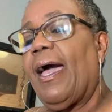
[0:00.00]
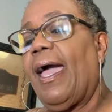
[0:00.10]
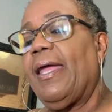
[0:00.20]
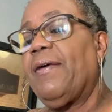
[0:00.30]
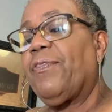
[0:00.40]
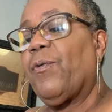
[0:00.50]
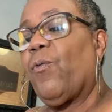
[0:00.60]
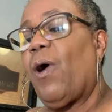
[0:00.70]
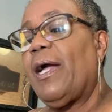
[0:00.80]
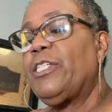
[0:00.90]
And if the
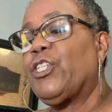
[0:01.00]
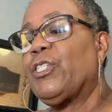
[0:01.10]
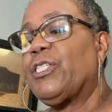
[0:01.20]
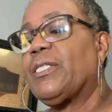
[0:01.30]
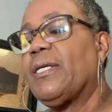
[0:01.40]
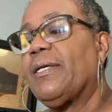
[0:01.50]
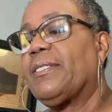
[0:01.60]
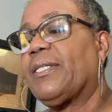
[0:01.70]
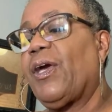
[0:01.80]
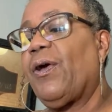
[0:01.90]
righteous
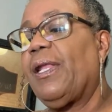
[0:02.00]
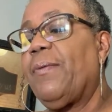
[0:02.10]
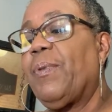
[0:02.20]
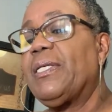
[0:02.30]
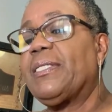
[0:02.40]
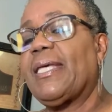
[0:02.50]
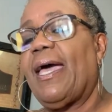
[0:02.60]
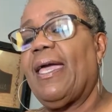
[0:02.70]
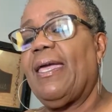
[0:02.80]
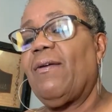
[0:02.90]
scarcely be
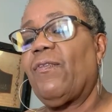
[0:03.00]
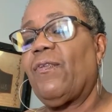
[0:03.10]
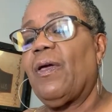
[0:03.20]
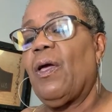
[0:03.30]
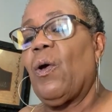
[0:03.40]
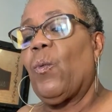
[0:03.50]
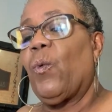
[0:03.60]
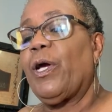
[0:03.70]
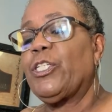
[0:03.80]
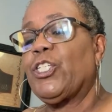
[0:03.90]
saved,
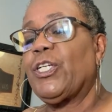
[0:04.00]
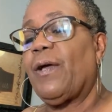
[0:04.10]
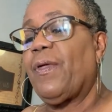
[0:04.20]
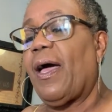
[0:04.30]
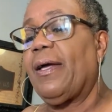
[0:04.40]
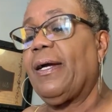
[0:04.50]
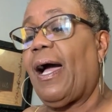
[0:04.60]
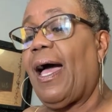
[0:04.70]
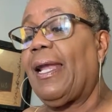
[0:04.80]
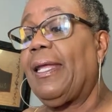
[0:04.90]
where shall the
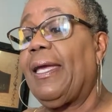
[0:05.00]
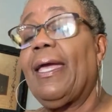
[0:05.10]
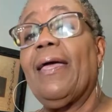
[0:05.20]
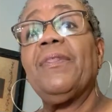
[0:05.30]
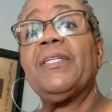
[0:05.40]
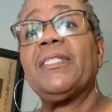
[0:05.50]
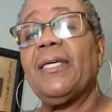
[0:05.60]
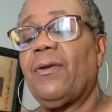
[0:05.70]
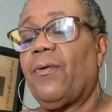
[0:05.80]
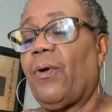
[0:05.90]
ungodly and the
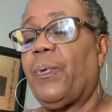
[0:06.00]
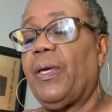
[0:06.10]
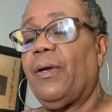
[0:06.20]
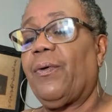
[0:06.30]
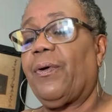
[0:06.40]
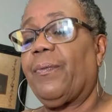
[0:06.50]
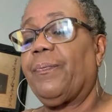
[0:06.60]
sinner appear?